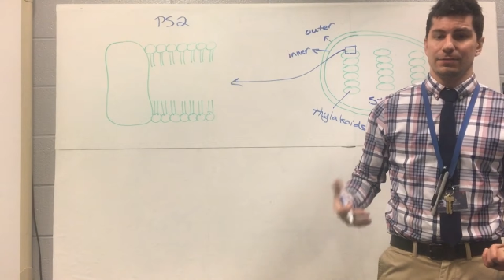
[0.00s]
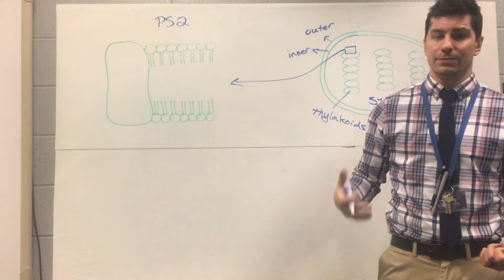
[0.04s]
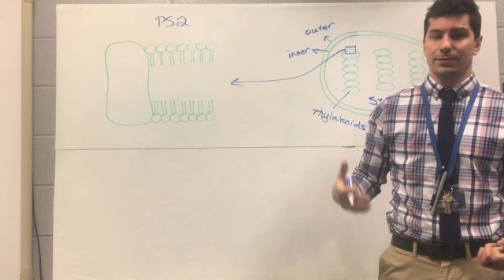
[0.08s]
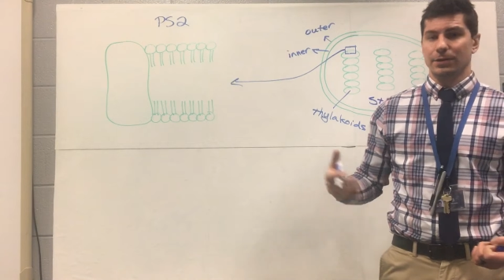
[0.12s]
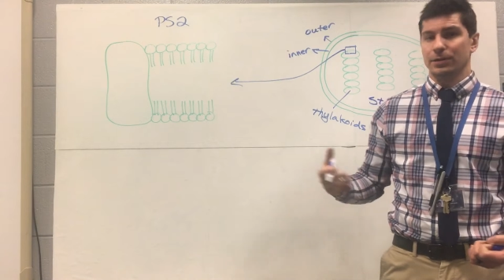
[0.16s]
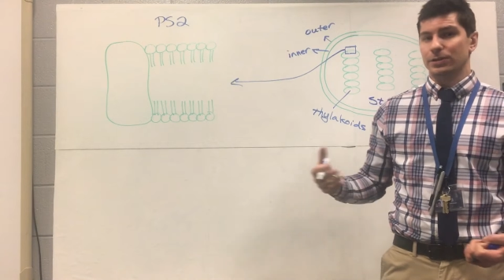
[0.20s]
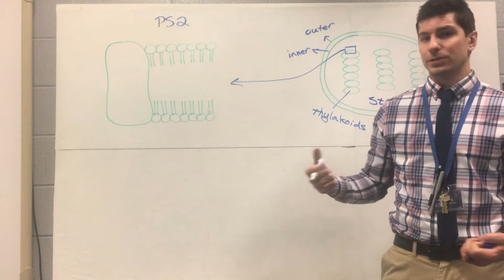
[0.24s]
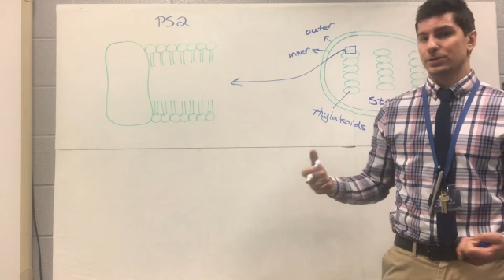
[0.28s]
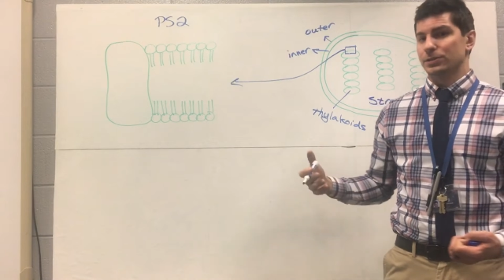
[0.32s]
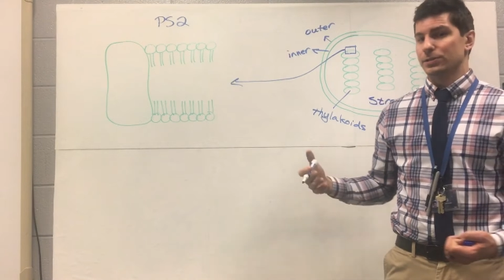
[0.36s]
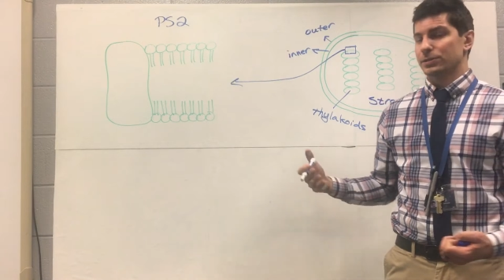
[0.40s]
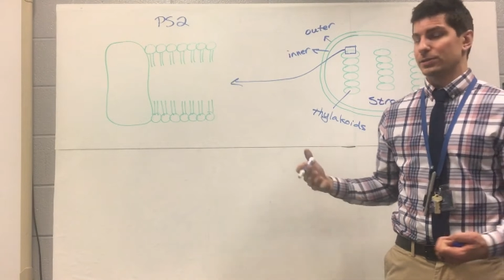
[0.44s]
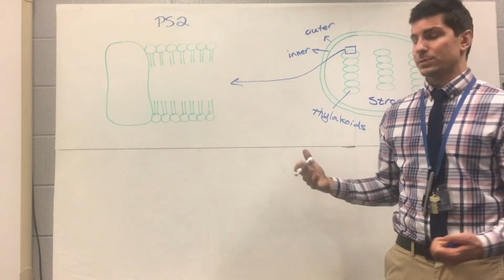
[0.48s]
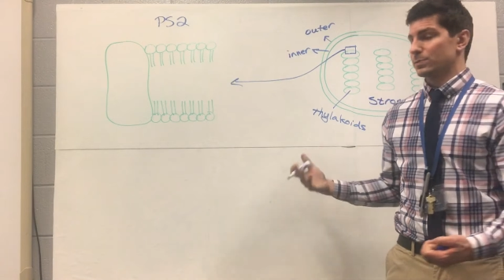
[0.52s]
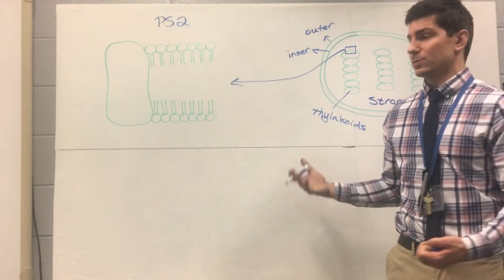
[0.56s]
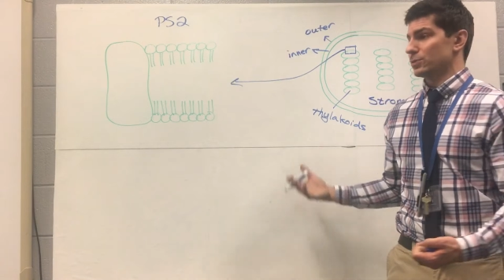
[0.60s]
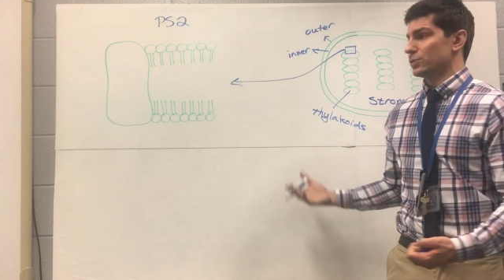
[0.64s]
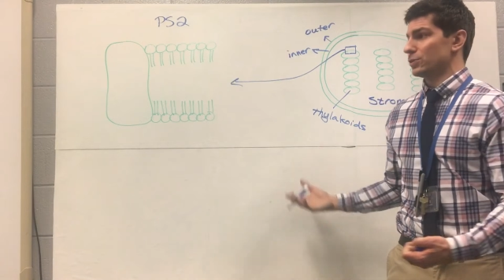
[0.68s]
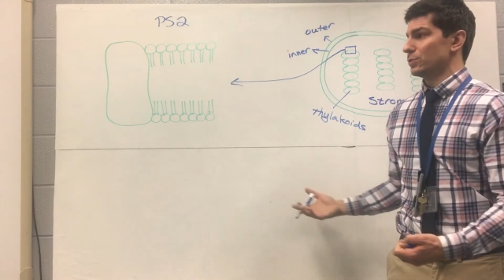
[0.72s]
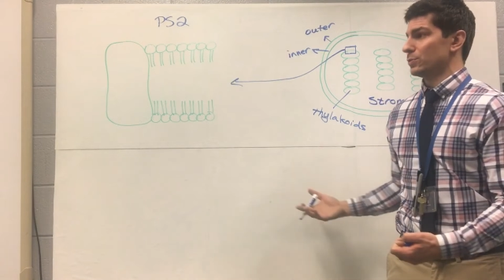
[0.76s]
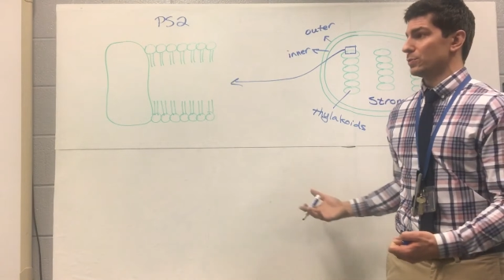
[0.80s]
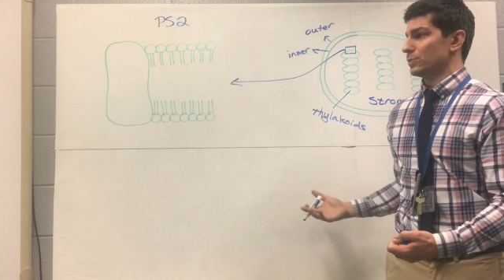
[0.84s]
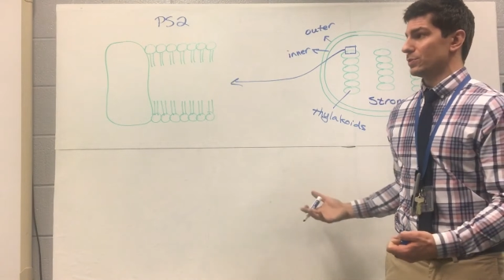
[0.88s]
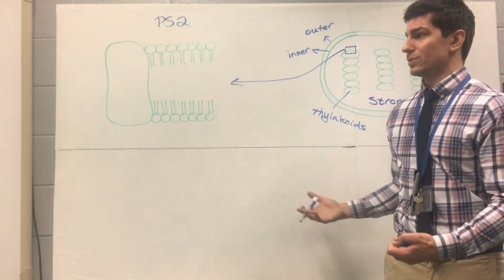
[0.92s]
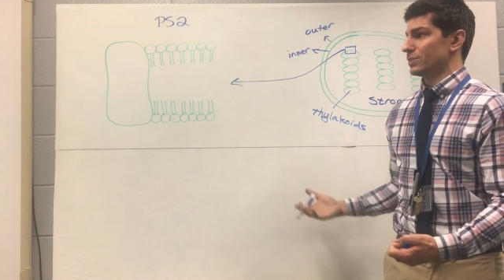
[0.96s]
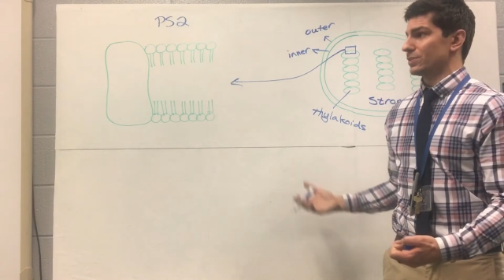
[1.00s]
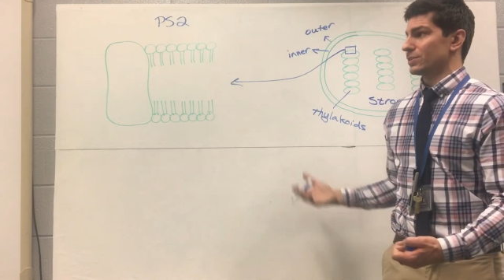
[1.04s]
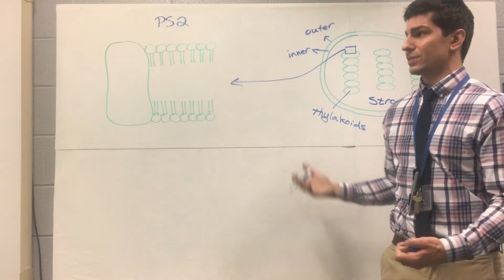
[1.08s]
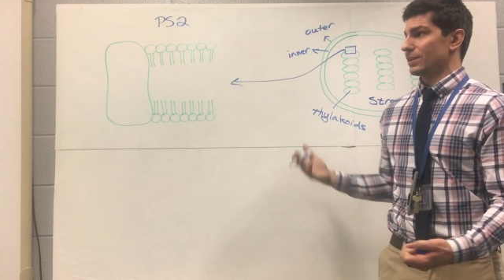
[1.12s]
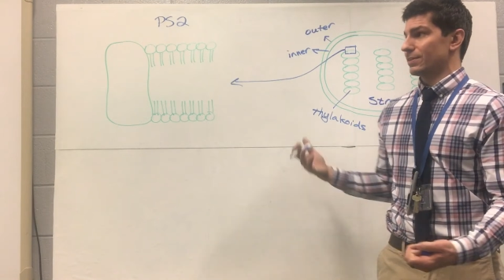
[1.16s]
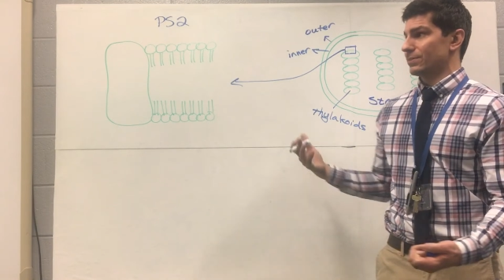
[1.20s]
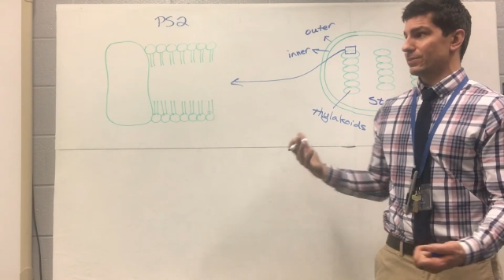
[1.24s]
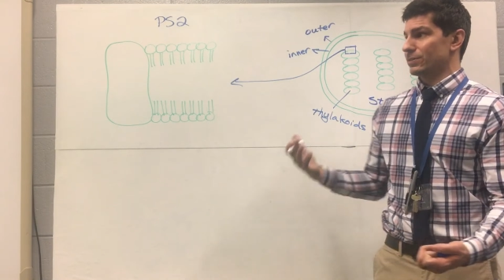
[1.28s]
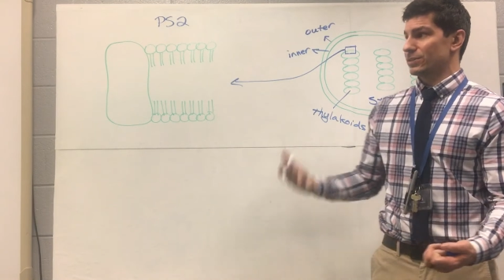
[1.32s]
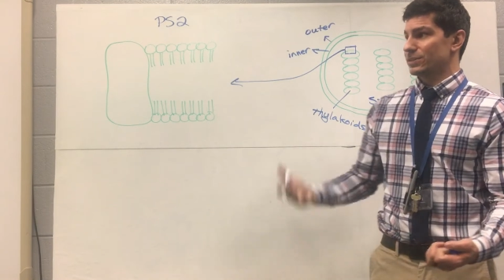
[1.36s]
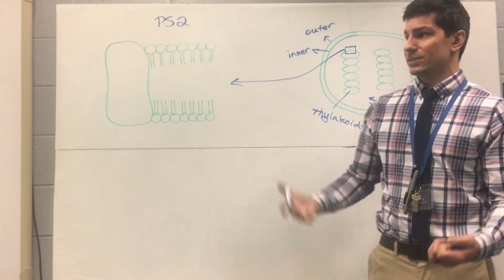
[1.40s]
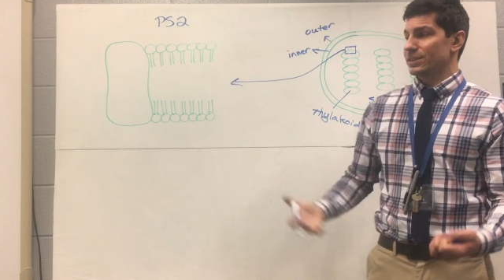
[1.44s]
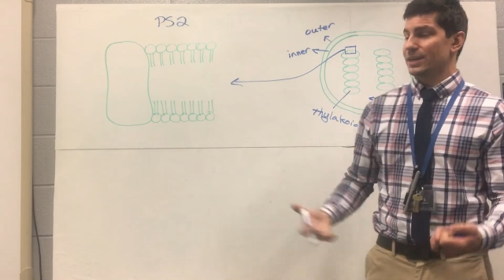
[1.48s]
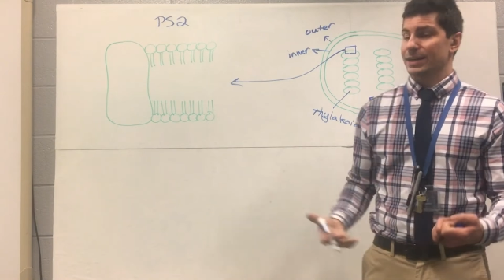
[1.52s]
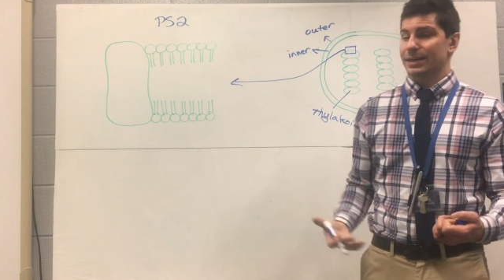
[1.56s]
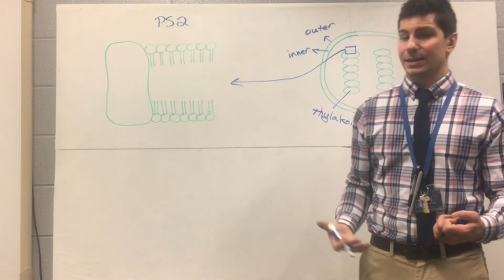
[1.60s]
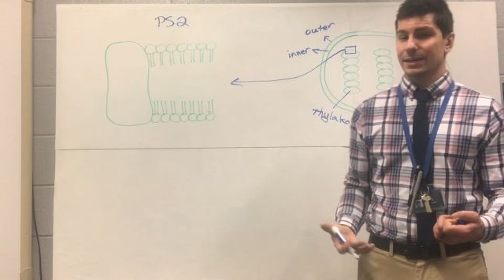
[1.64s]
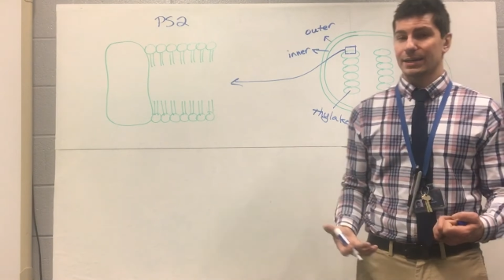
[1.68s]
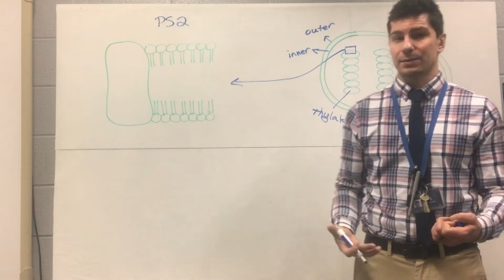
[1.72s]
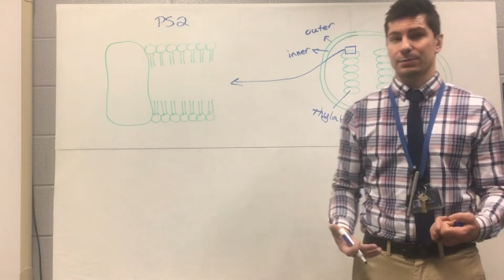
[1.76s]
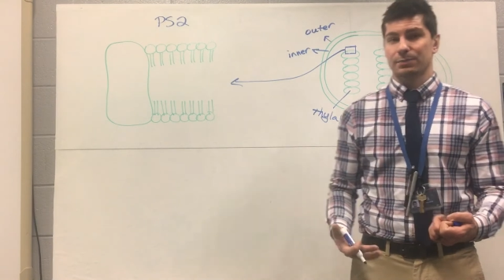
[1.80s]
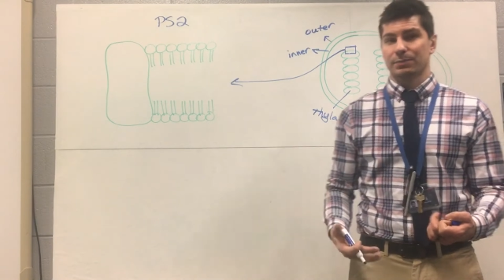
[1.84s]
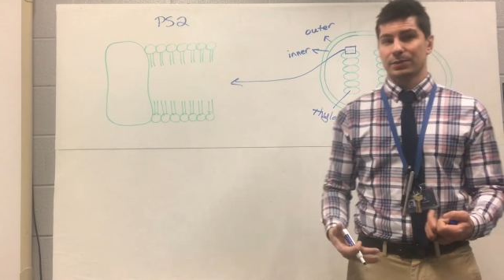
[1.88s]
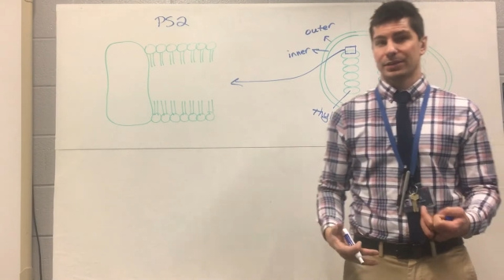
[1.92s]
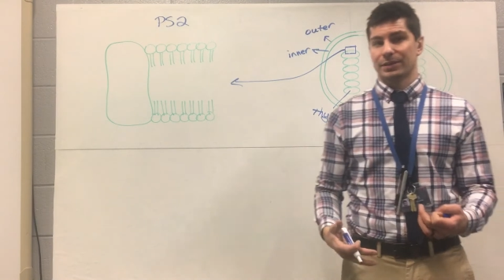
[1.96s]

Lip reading: photosystem 2 was discovered second,